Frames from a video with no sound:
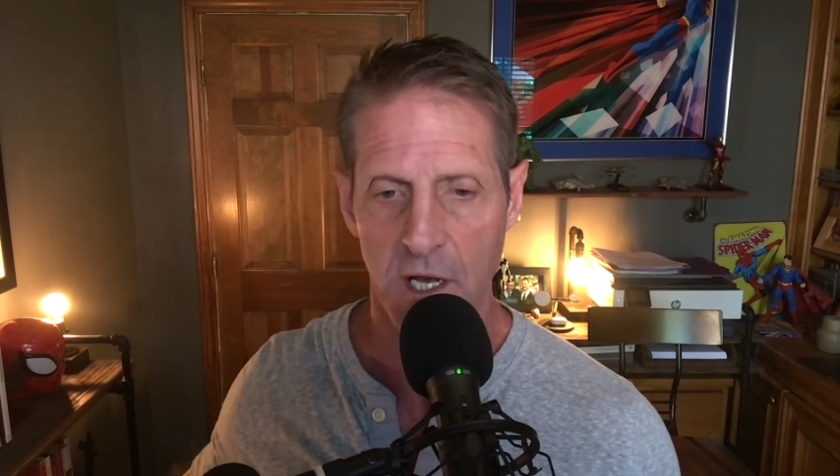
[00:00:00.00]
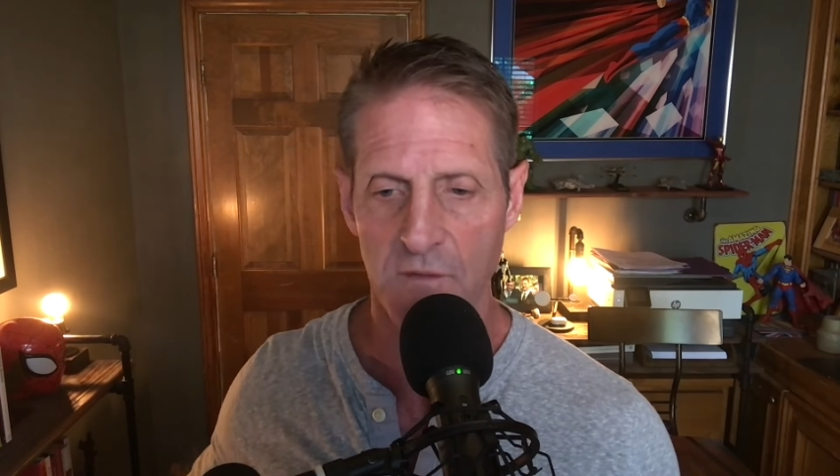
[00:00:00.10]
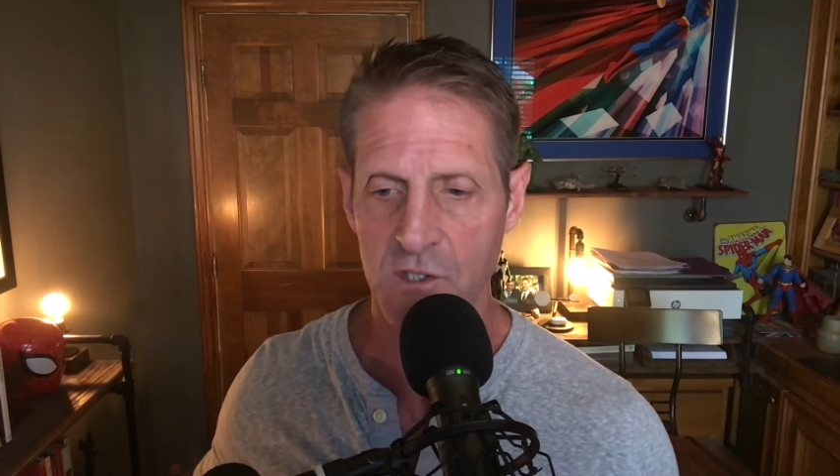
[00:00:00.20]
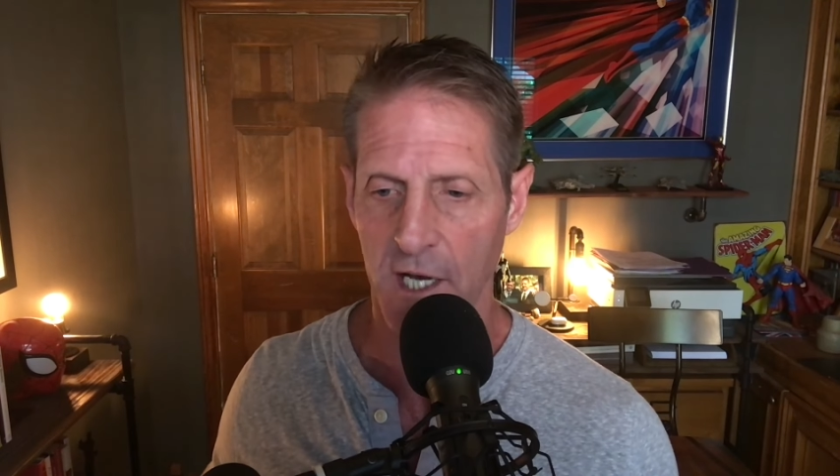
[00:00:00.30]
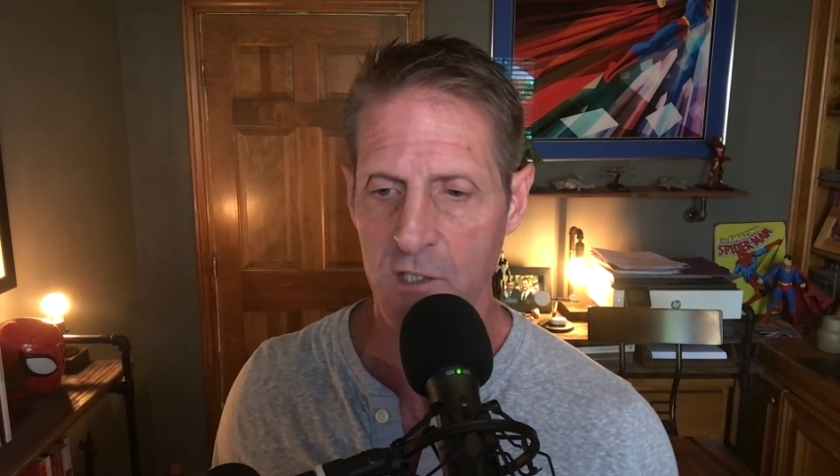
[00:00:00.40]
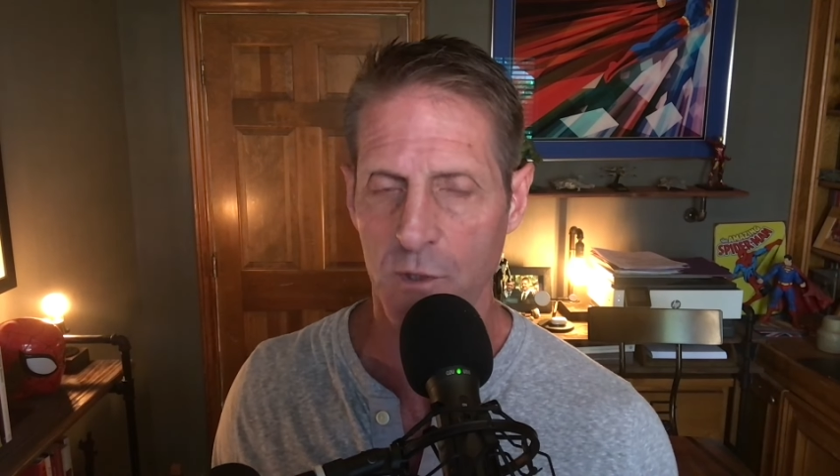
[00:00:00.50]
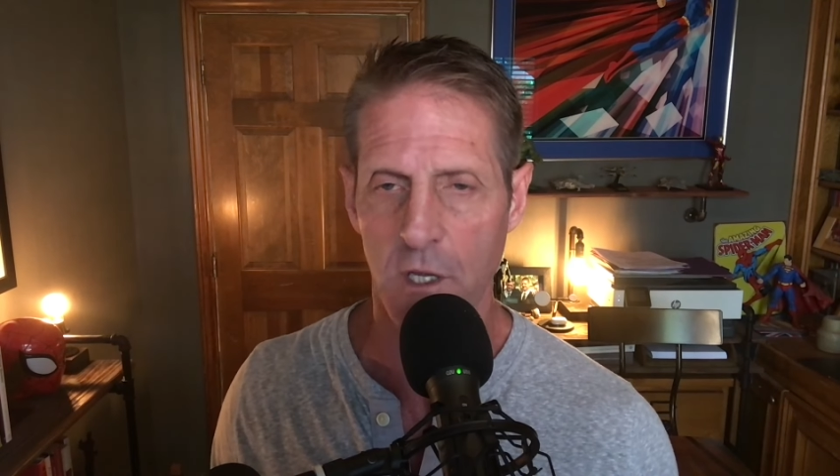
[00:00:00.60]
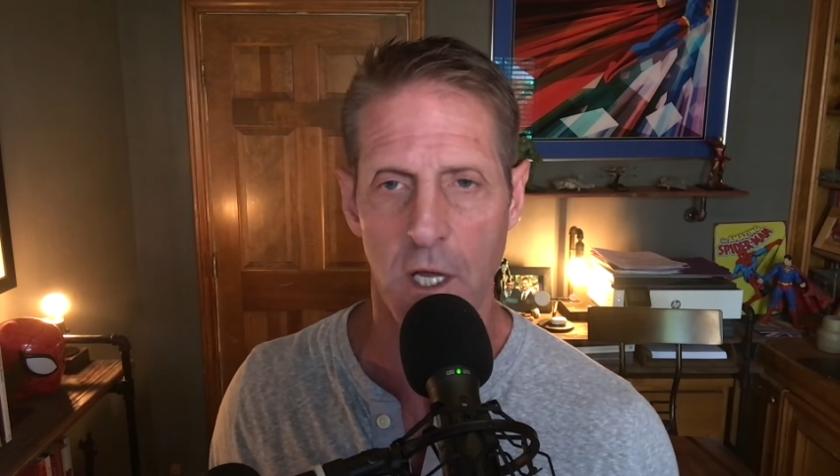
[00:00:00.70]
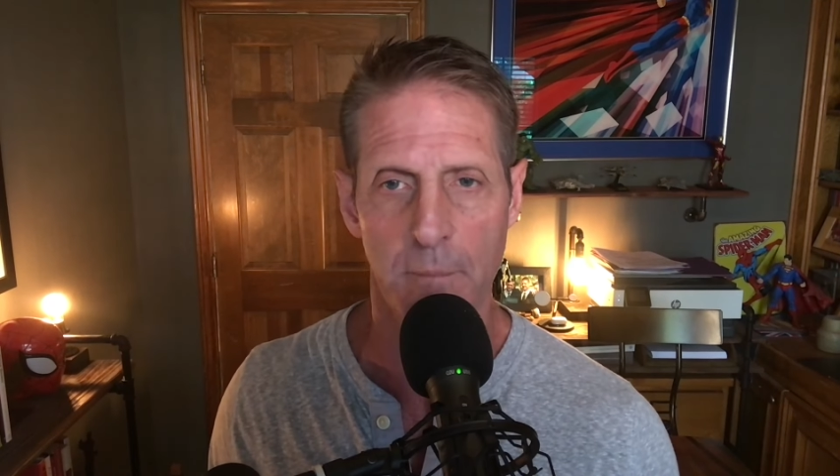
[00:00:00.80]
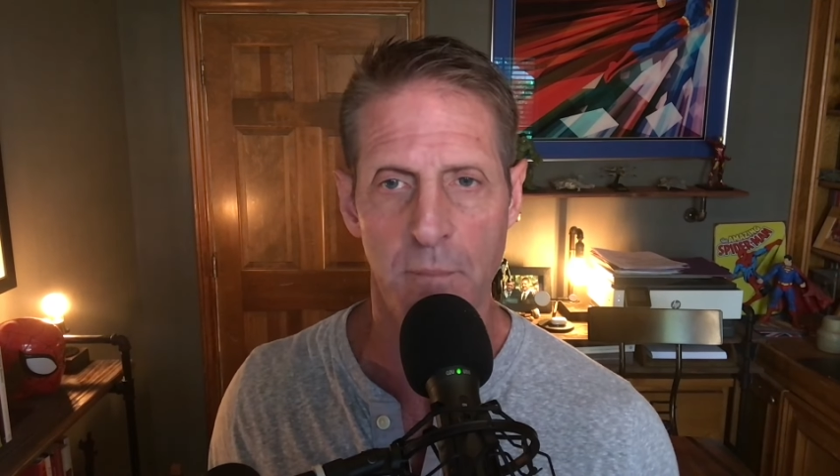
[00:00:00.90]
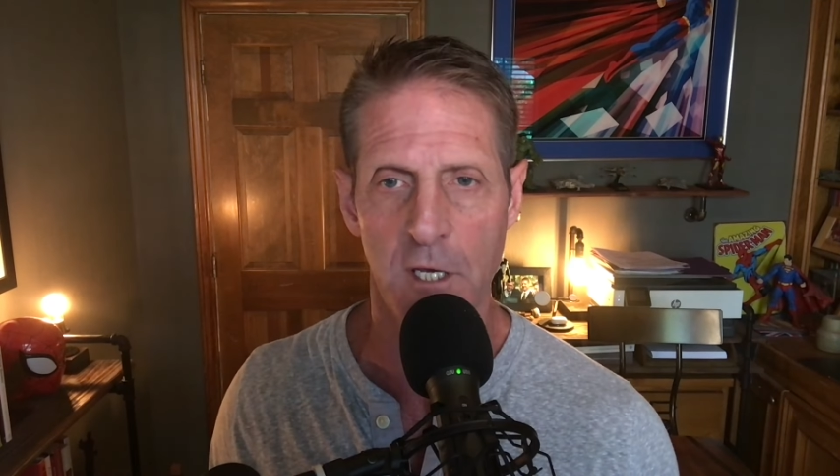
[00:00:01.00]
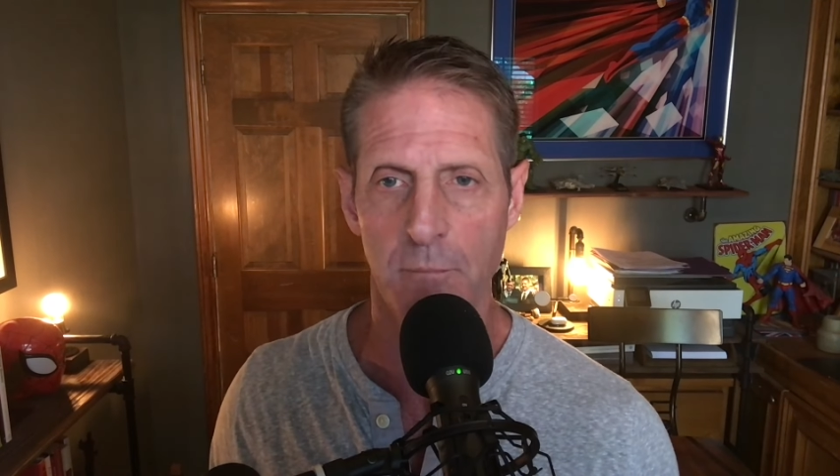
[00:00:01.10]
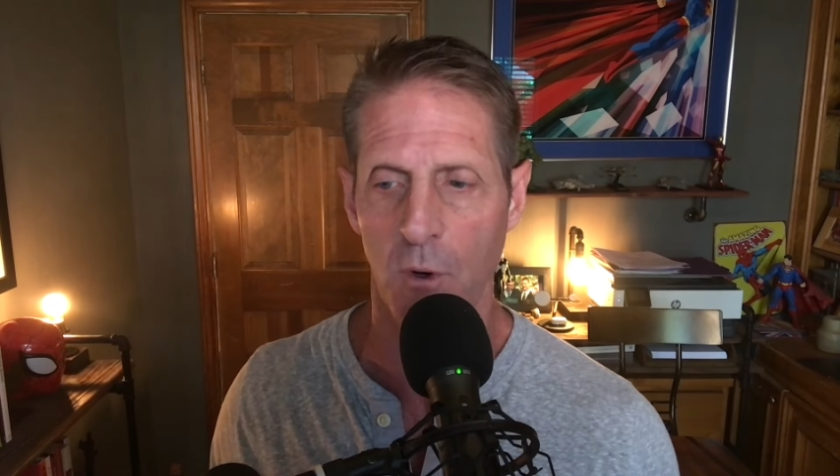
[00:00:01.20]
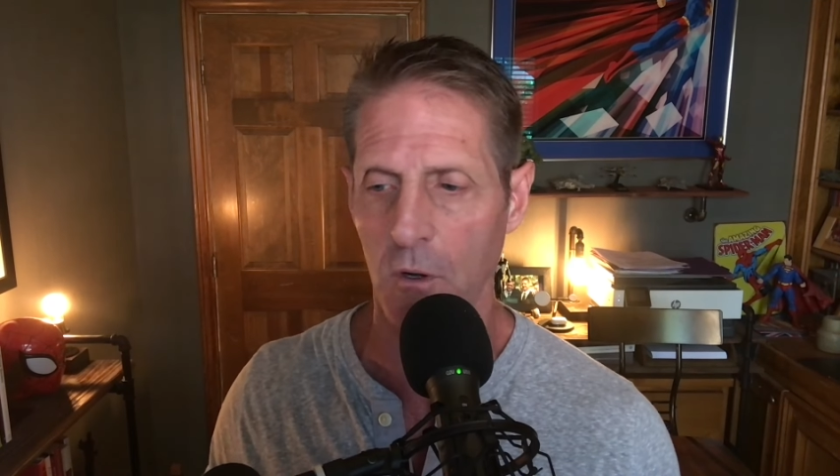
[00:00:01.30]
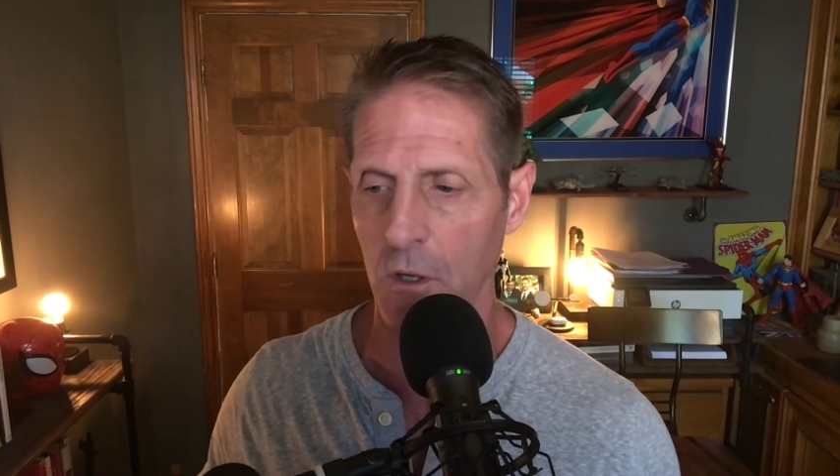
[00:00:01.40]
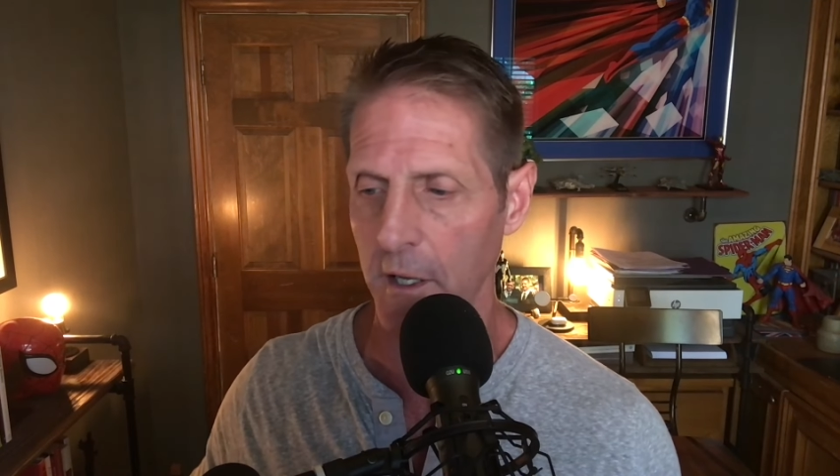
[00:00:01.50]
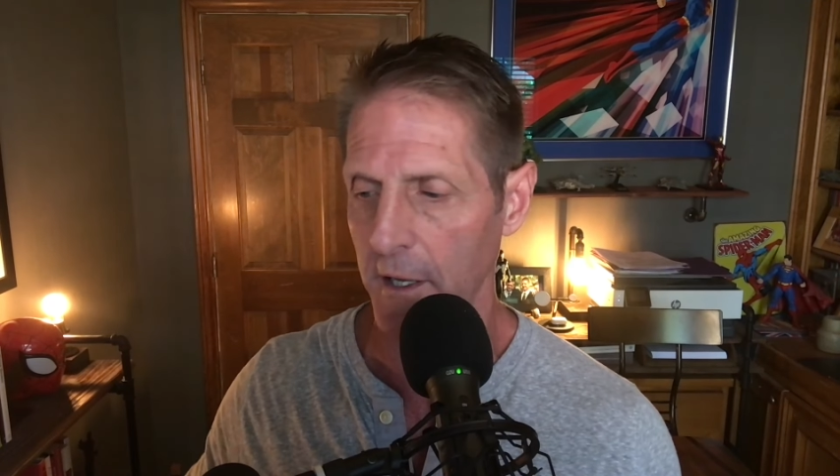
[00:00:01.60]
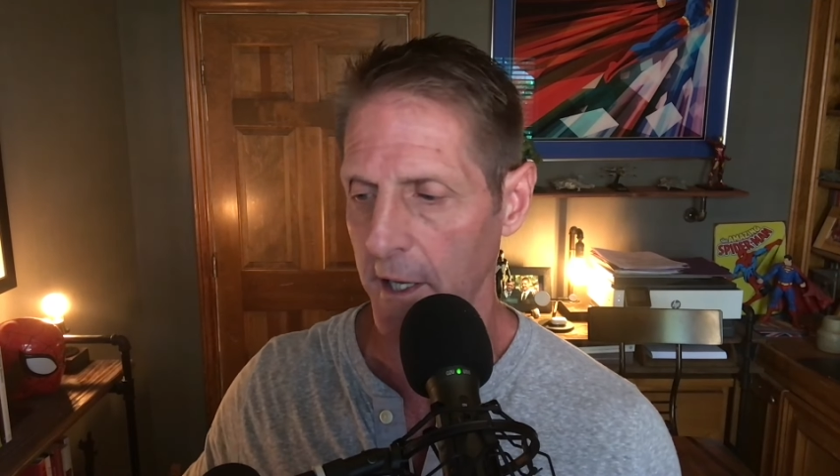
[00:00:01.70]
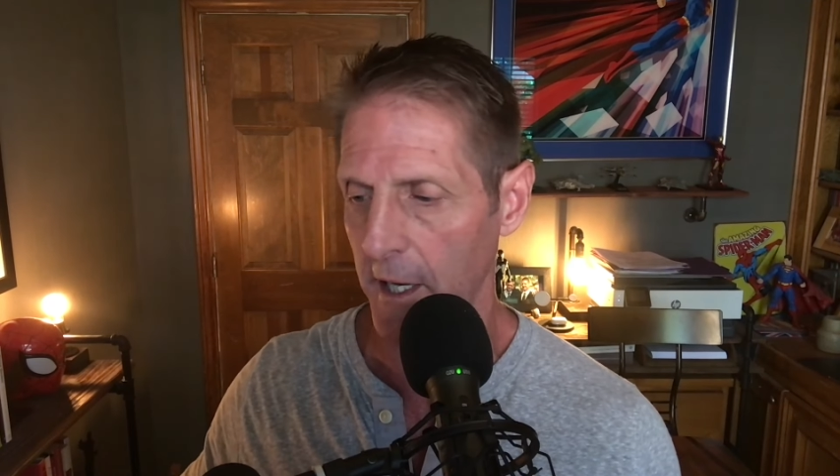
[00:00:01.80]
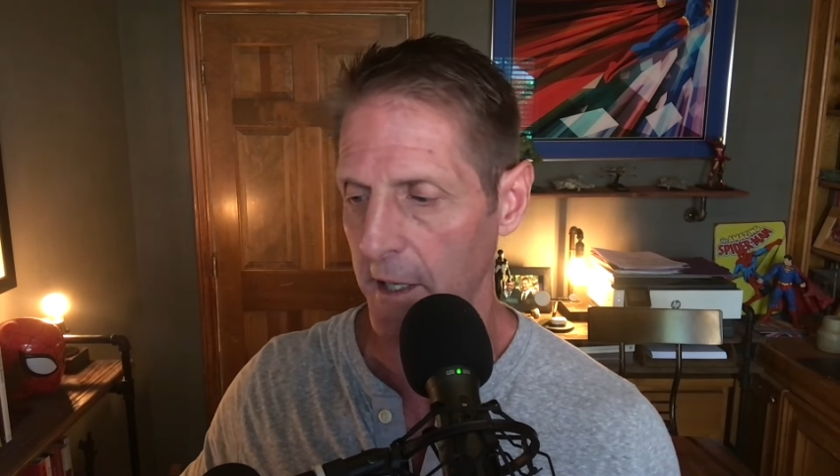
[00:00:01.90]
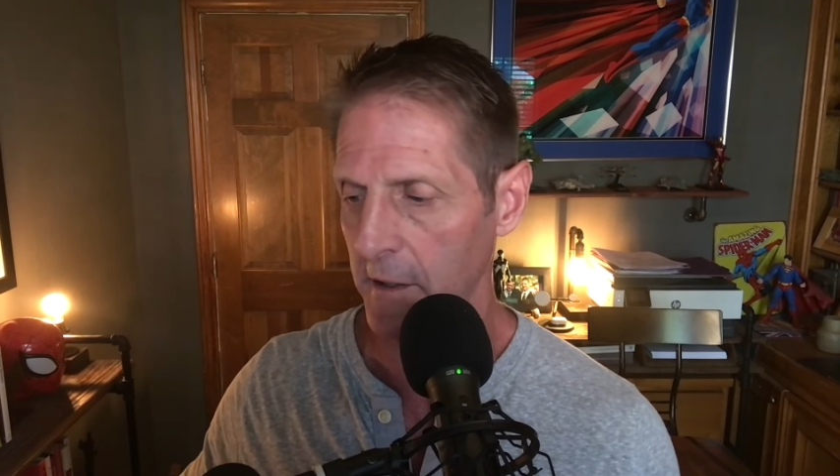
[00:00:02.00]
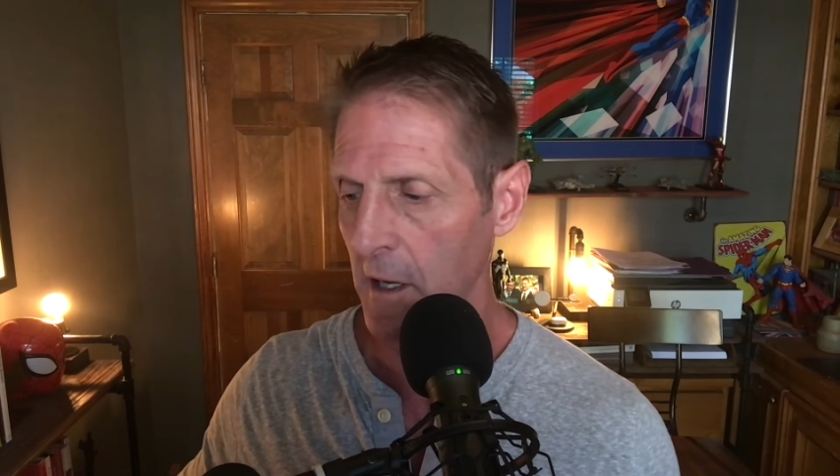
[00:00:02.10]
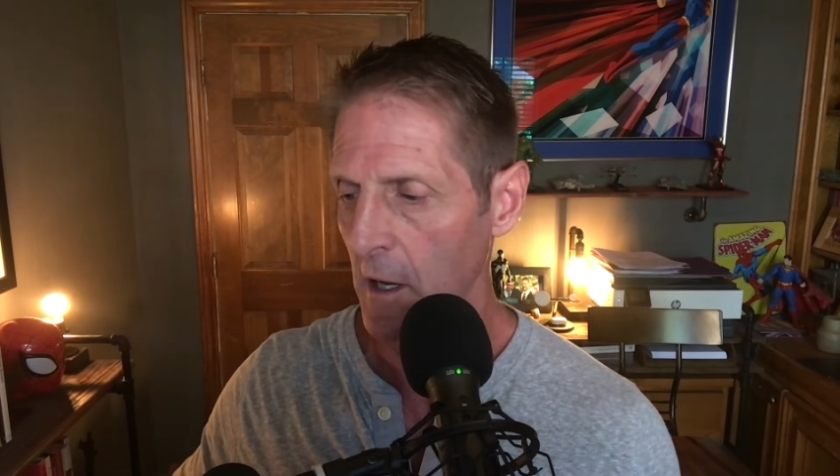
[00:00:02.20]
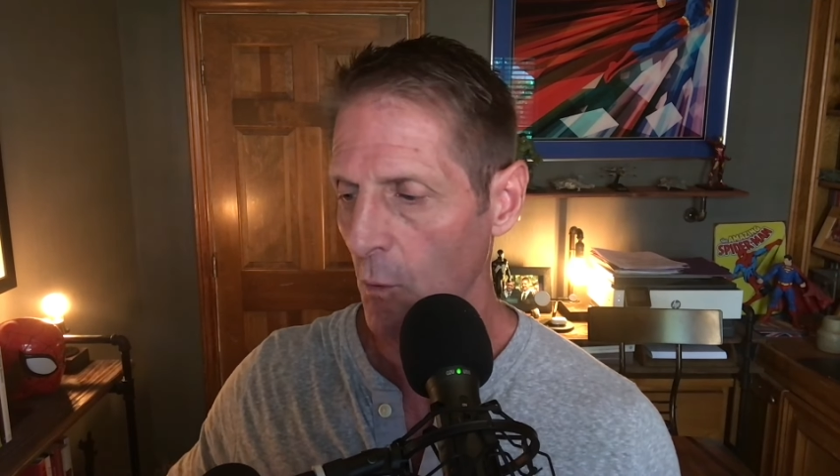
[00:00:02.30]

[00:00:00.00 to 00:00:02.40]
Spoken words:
to have sex with a lot of people and